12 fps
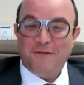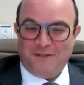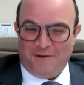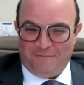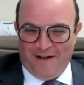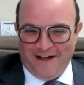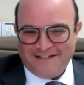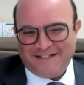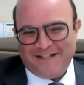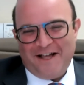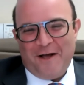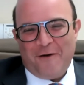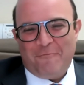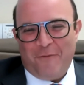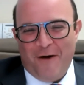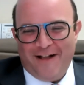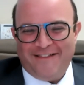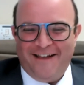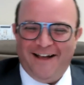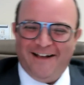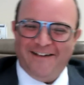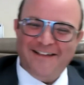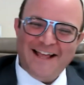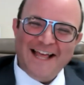good advice. But
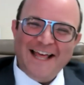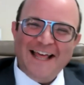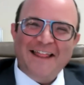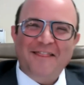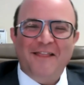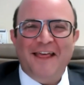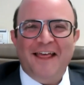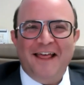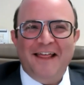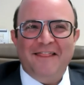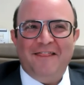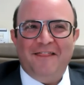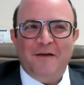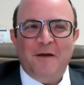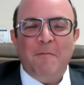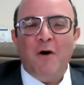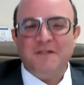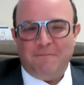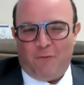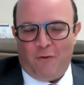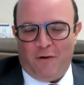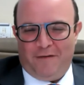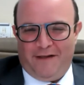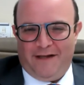the most
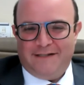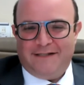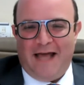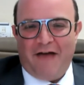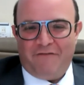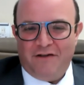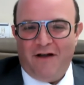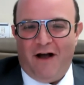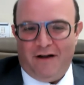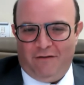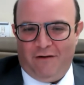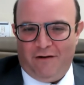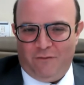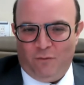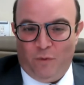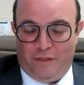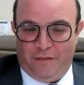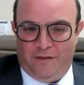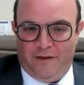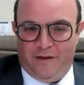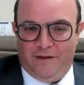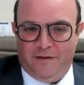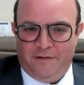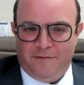important thing is to have a dialogue with
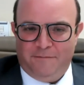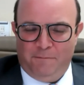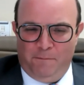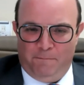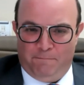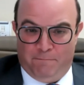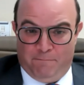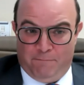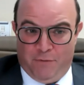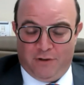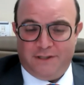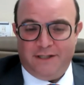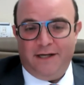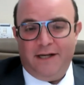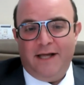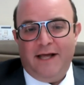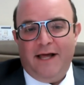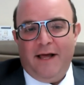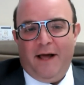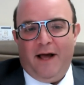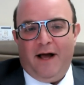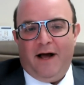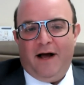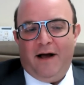the person.
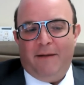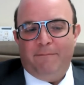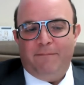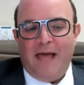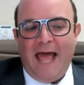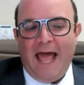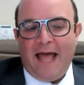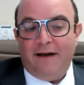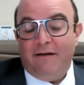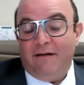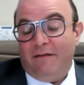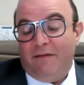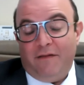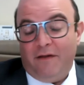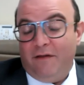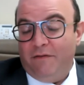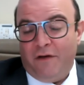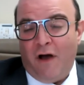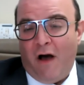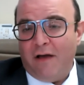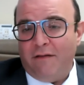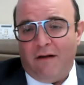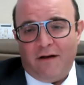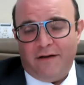And the
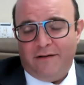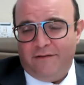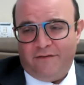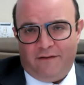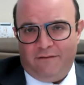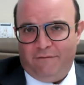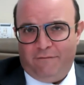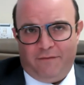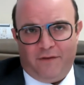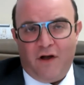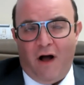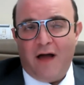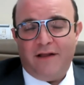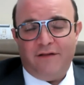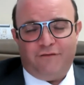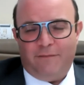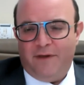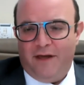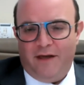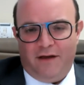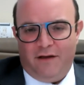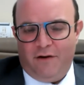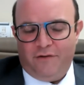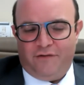guidelines, the guidance from the
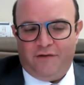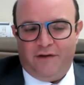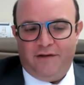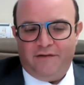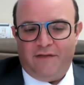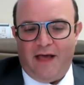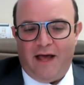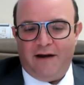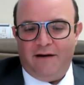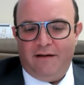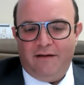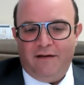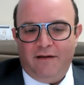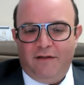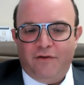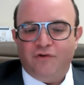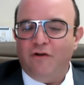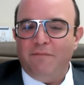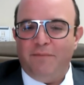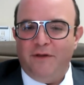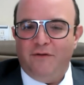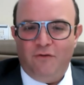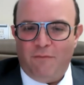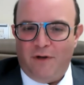EEOC is that there shouldn't be
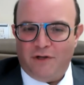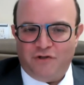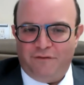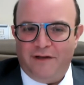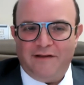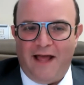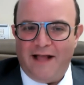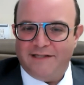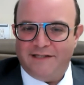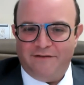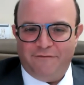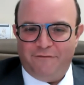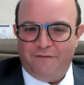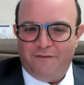too much of an intensive